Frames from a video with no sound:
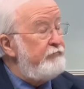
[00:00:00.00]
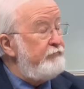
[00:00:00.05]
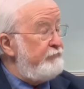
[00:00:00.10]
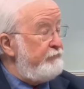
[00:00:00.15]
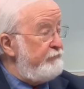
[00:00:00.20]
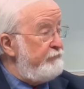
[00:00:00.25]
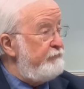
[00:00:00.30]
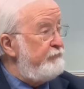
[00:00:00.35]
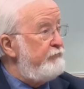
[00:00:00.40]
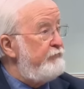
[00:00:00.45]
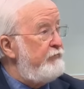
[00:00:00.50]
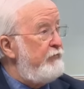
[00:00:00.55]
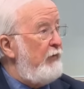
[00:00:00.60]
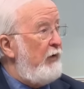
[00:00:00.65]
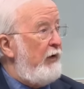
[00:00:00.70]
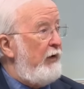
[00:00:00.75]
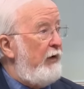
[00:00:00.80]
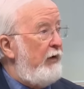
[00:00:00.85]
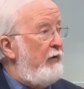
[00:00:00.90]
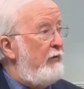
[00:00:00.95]
Mm. He's just,
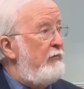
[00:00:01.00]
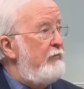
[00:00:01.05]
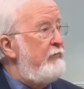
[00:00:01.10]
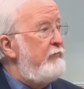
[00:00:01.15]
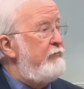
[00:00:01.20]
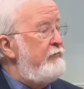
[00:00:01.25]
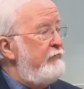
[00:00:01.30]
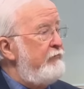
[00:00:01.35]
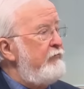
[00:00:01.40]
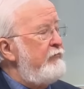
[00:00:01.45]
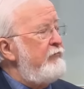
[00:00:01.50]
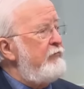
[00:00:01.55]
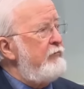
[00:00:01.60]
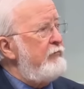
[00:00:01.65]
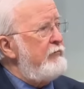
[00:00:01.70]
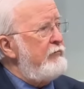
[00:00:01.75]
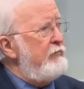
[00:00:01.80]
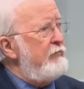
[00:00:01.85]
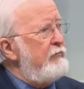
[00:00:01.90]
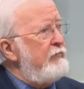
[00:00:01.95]
okay, yeah. he's a liar, and
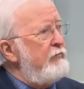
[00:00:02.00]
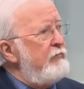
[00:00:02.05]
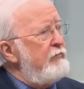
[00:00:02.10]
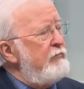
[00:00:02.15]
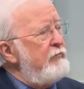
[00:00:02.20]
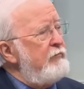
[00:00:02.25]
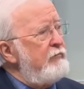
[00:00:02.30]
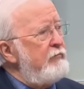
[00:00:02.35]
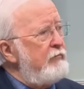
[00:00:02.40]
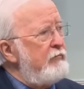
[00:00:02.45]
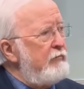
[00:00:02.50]
maybe he'll tempt you to do a